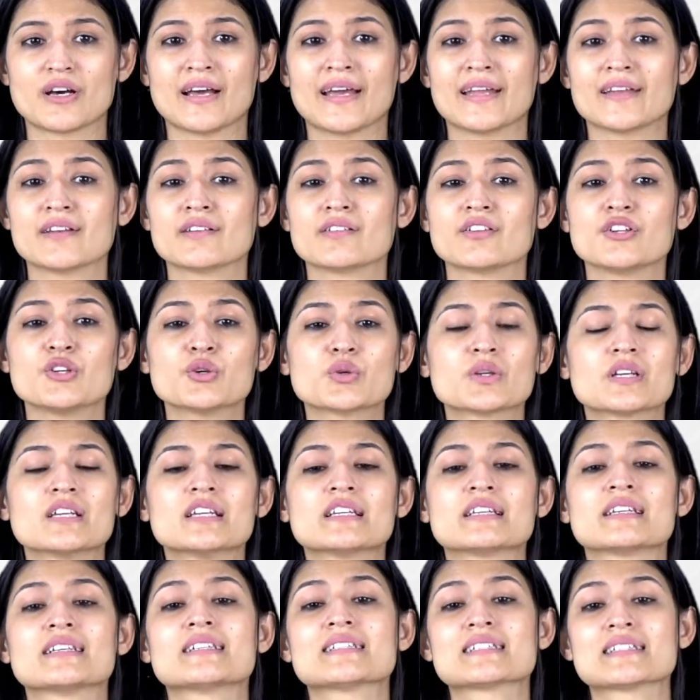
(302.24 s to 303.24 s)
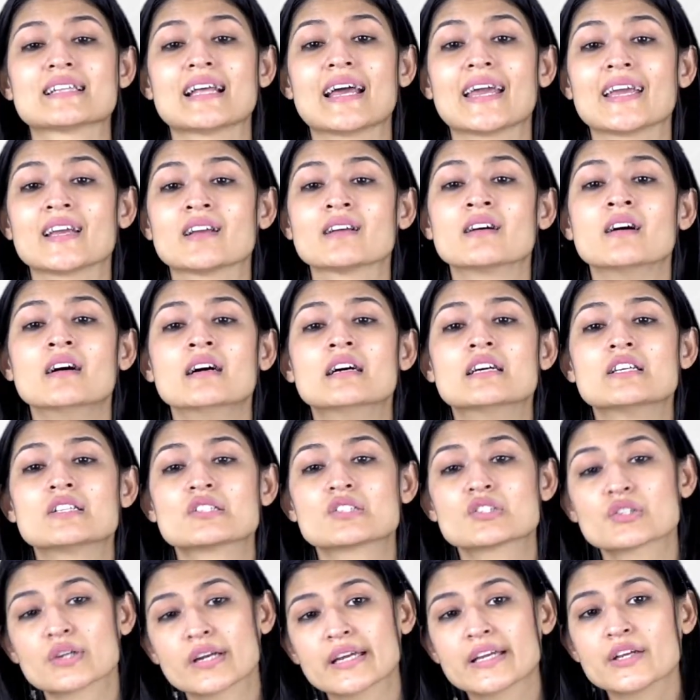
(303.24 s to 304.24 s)
and utilities like
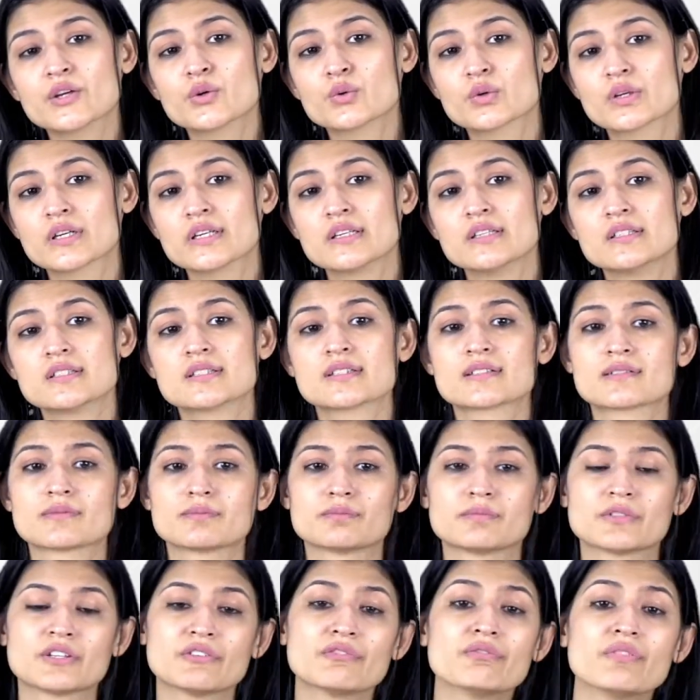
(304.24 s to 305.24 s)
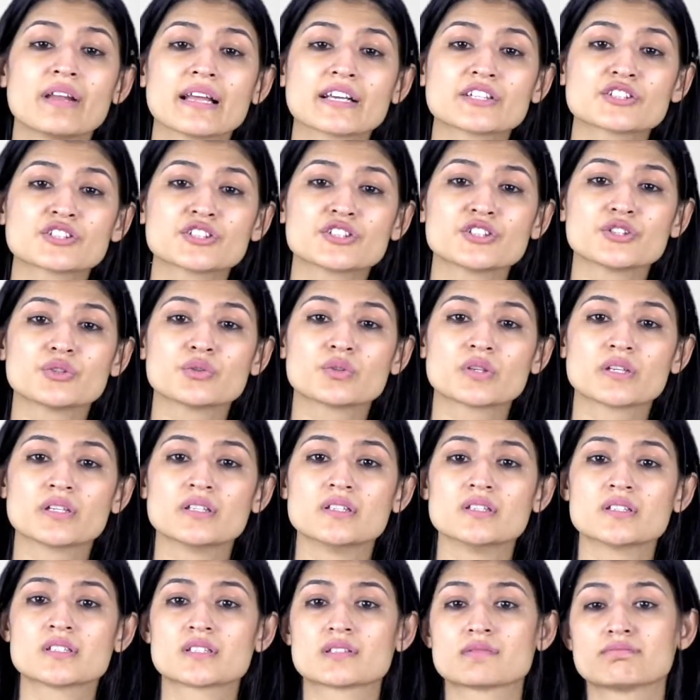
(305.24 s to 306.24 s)
string utils, reflection
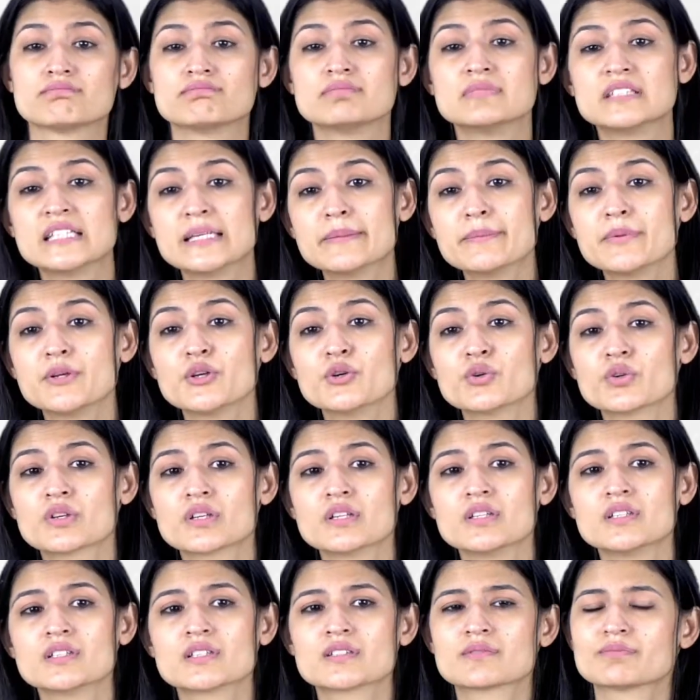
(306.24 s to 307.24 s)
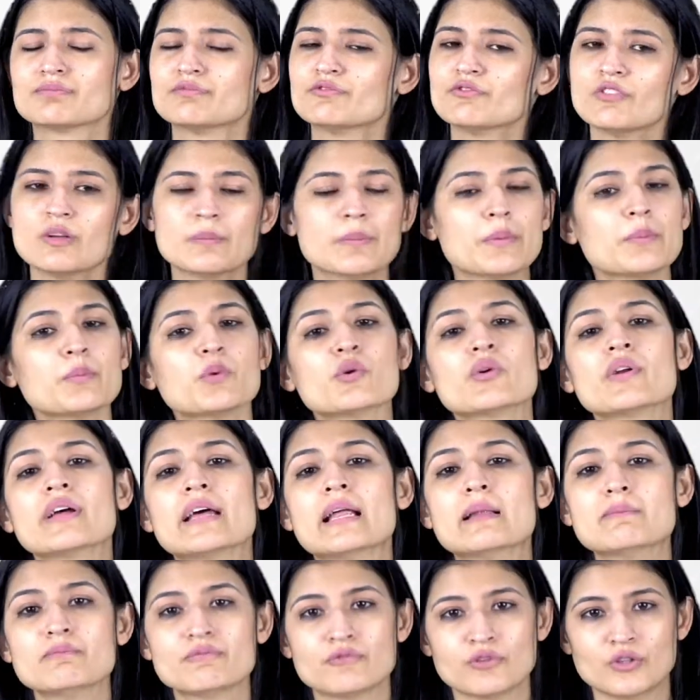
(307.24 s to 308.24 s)
utils, DB utils will be more
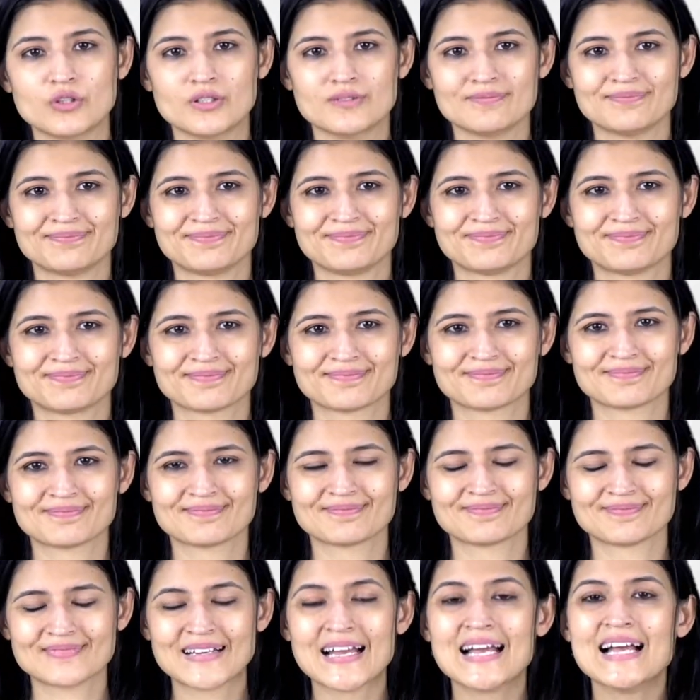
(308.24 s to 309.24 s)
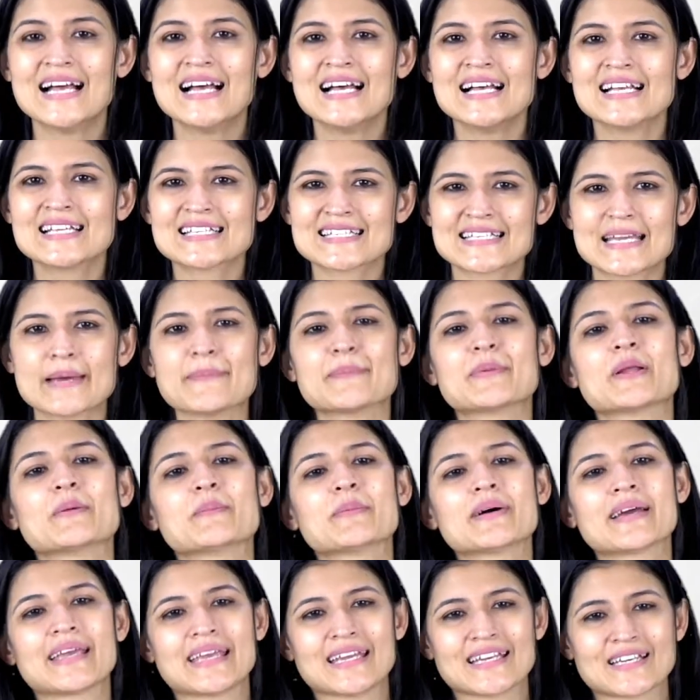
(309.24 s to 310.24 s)
helpful. Step
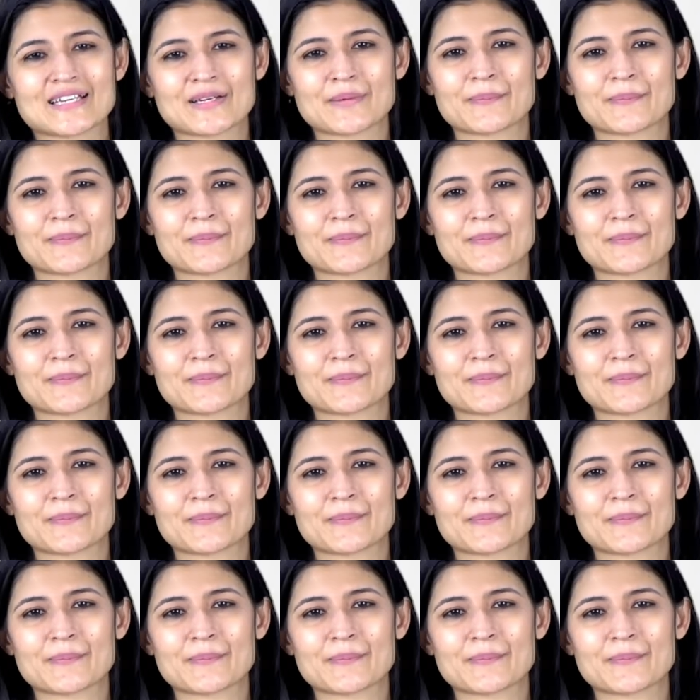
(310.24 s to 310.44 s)
number 8.